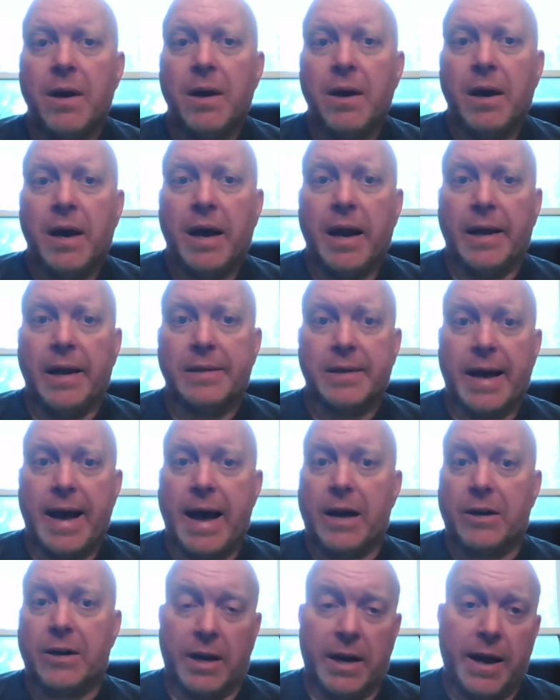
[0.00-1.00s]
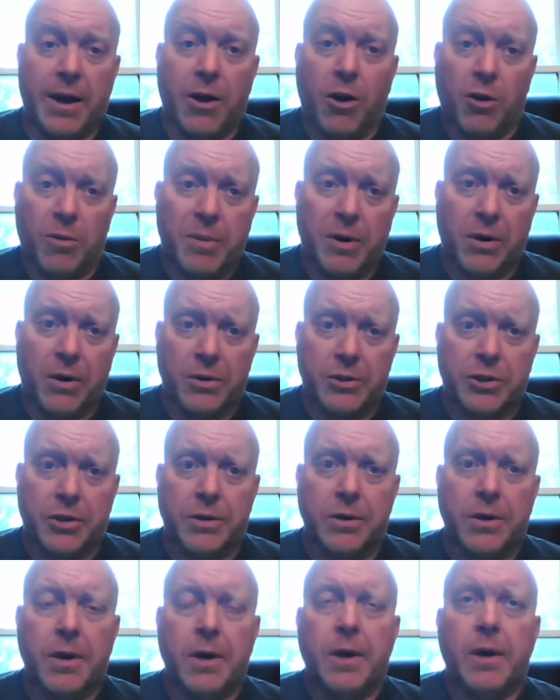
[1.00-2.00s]
So he goes out and
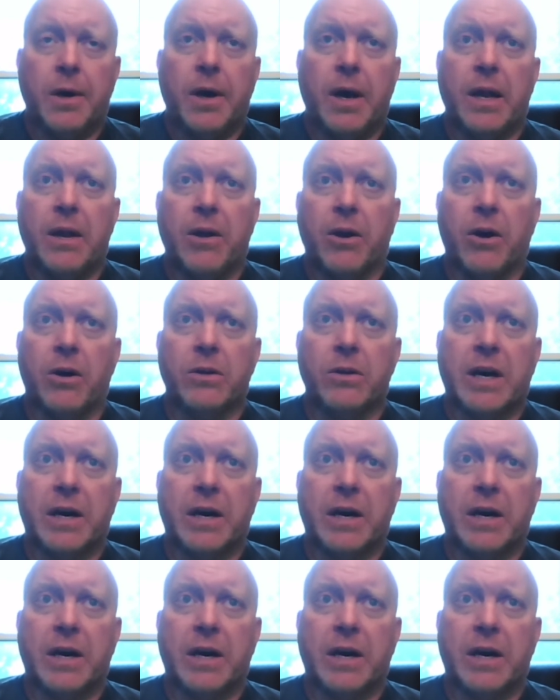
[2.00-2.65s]
he's actually an elk